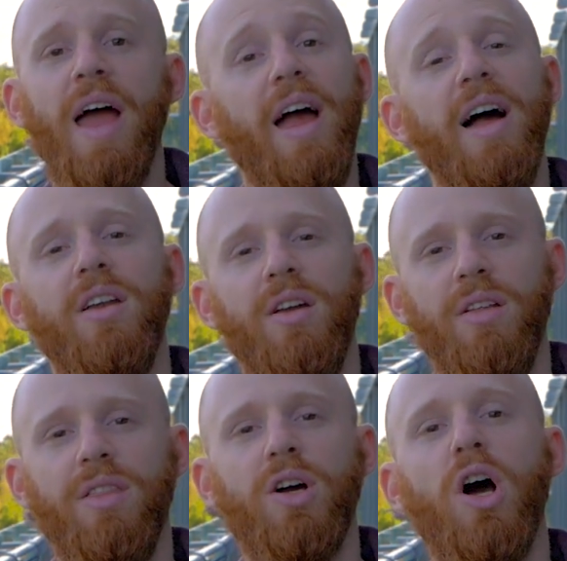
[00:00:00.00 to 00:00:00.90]
And
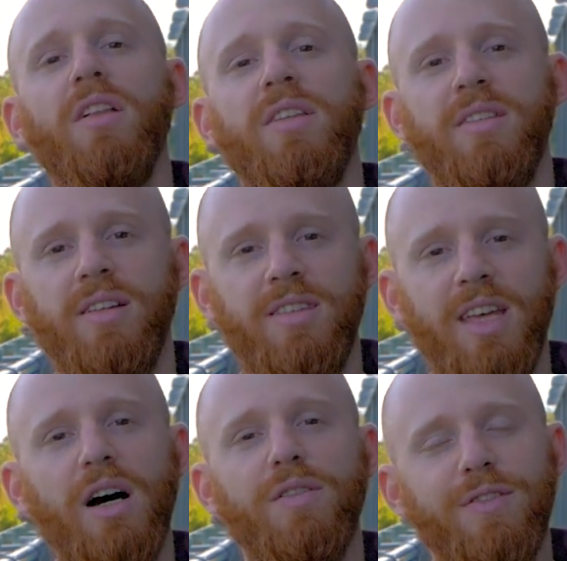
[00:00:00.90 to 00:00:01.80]
the content
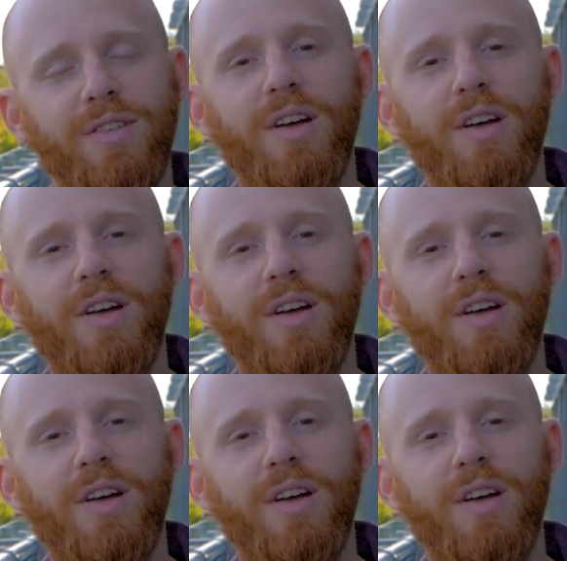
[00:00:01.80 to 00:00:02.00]
itself